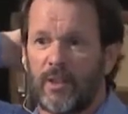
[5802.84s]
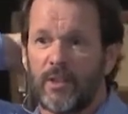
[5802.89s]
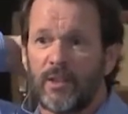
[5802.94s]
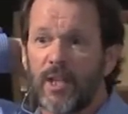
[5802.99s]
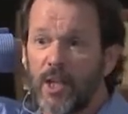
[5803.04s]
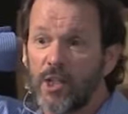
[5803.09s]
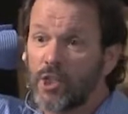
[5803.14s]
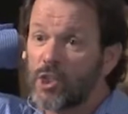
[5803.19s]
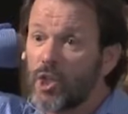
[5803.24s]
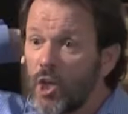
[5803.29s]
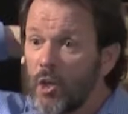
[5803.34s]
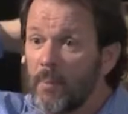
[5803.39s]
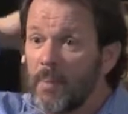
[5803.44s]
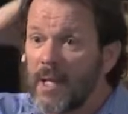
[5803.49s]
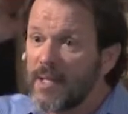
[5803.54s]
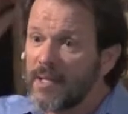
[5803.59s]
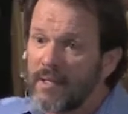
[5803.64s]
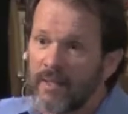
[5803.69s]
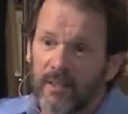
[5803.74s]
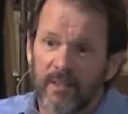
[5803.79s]
that is
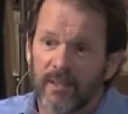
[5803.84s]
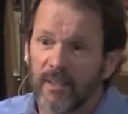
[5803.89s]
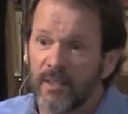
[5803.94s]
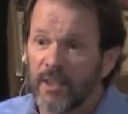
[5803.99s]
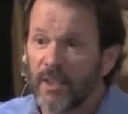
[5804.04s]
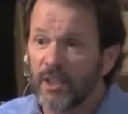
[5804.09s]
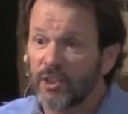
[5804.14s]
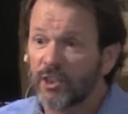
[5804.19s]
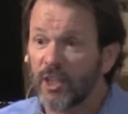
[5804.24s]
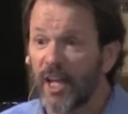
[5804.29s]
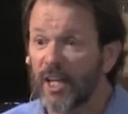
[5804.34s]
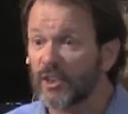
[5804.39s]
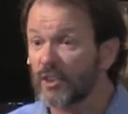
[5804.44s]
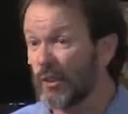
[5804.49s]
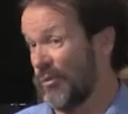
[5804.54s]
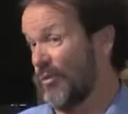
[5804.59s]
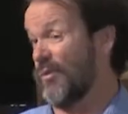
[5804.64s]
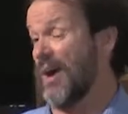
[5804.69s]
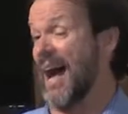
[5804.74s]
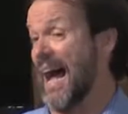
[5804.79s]
human says,
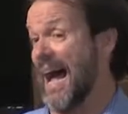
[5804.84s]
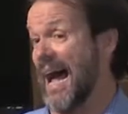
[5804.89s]
run!